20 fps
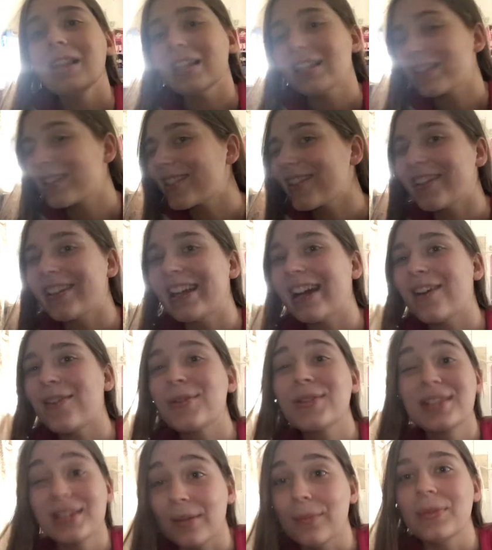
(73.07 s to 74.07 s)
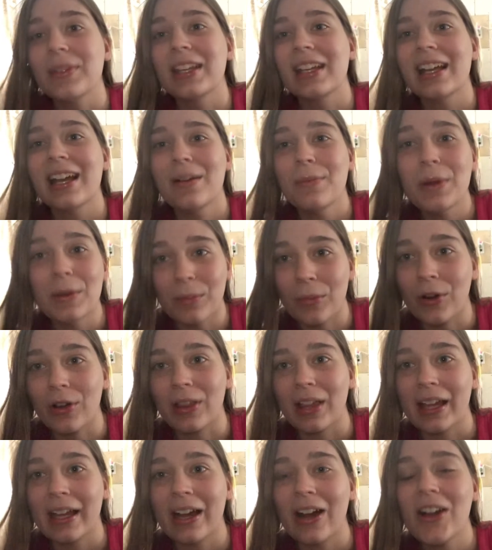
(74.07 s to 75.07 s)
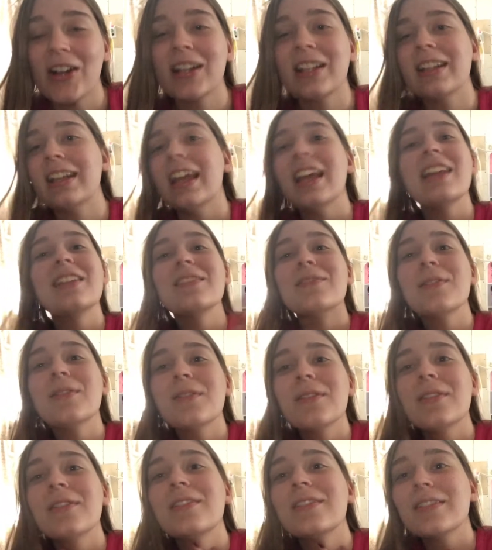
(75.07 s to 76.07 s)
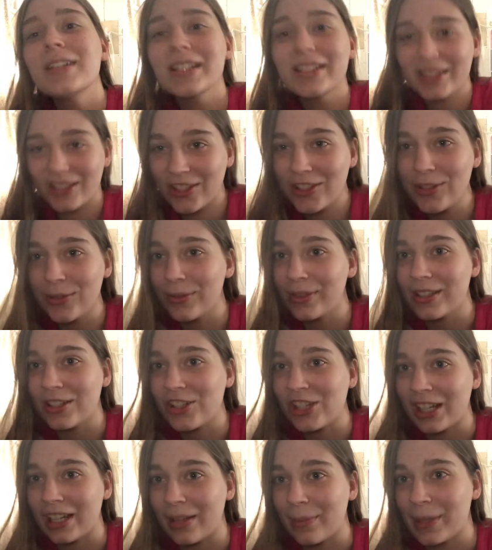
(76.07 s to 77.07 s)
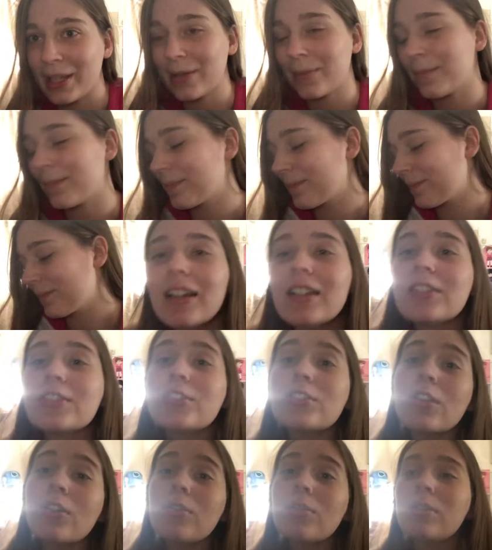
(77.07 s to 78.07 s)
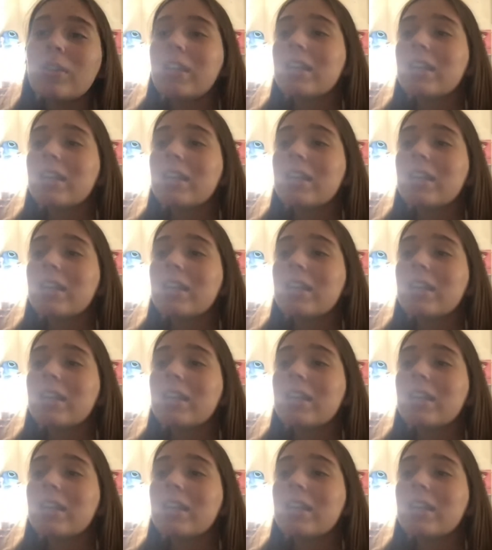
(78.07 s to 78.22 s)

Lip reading: let's start out with something a bit more lighthearted and shoot the shit a bit. So